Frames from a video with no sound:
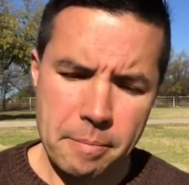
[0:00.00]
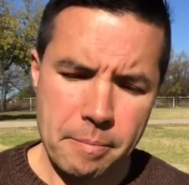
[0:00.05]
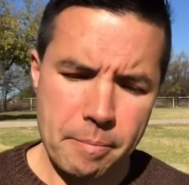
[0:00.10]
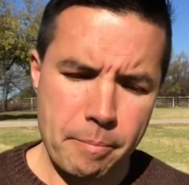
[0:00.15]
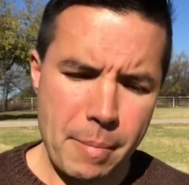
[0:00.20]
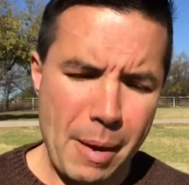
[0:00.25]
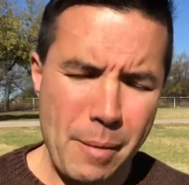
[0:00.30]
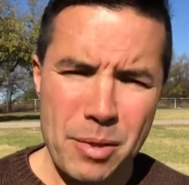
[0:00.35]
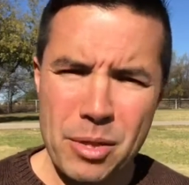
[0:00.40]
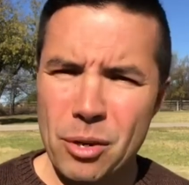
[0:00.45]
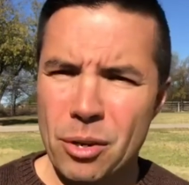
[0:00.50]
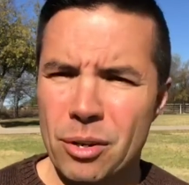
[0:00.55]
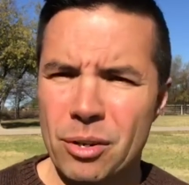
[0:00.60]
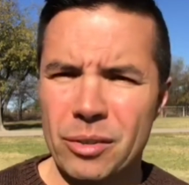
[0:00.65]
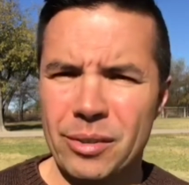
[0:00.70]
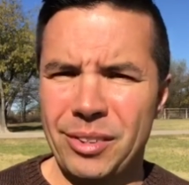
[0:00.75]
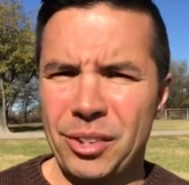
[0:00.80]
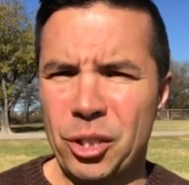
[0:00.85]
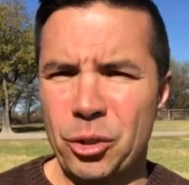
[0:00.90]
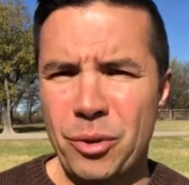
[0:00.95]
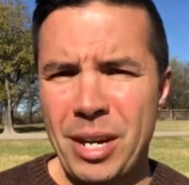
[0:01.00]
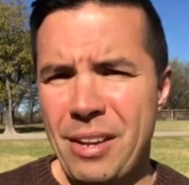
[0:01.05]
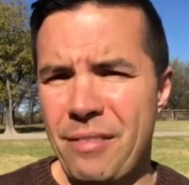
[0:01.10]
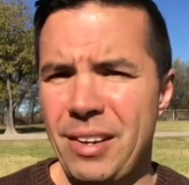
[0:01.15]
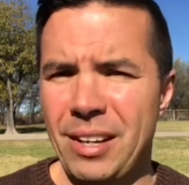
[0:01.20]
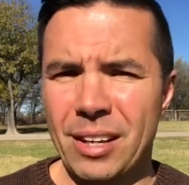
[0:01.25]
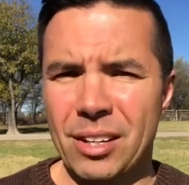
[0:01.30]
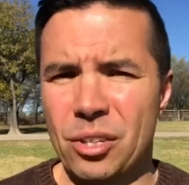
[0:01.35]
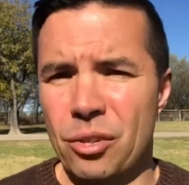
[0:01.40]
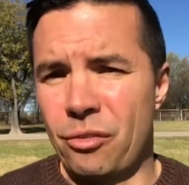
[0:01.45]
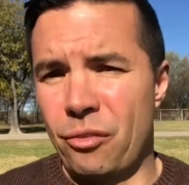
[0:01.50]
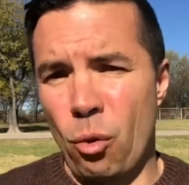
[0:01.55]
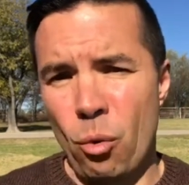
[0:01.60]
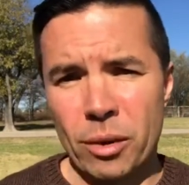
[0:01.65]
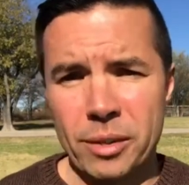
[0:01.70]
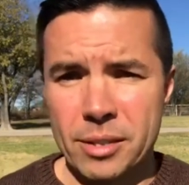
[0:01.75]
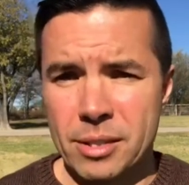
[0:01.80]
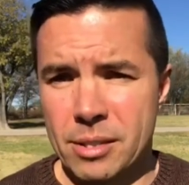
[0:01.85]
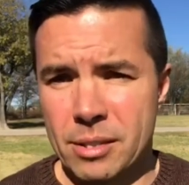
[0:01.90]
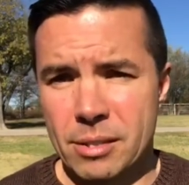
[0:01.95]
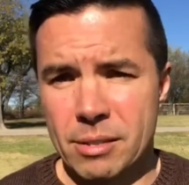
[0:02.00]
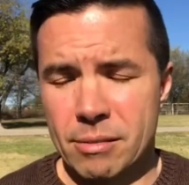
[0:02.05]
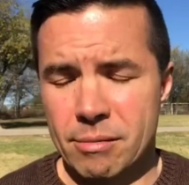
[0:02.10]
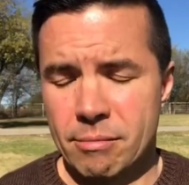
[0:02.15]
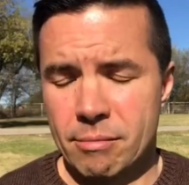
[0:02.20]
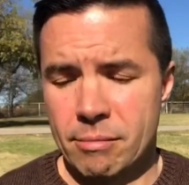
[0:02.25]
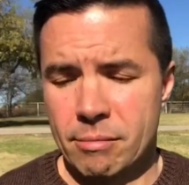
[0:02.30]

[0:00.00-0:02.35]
Maybe they're grieving a divorce.